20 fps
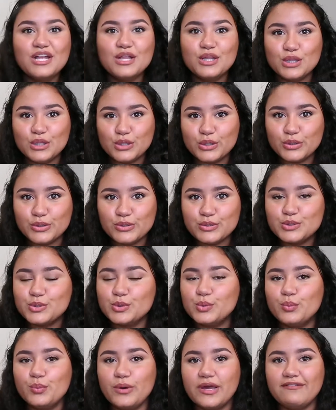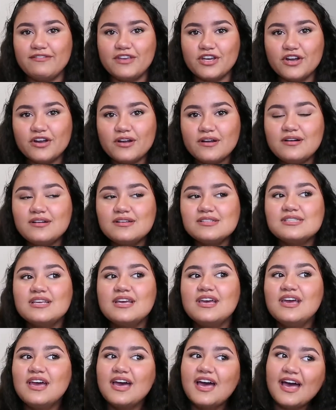loose, wavy curls,
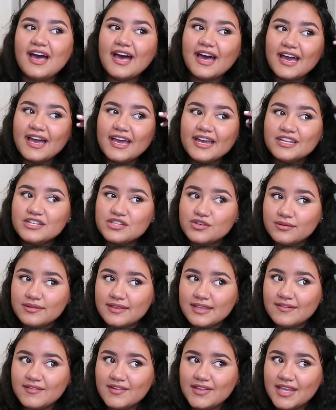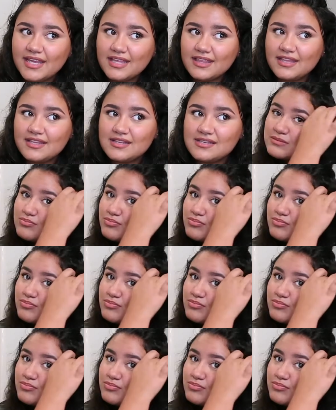I don't leave it like this.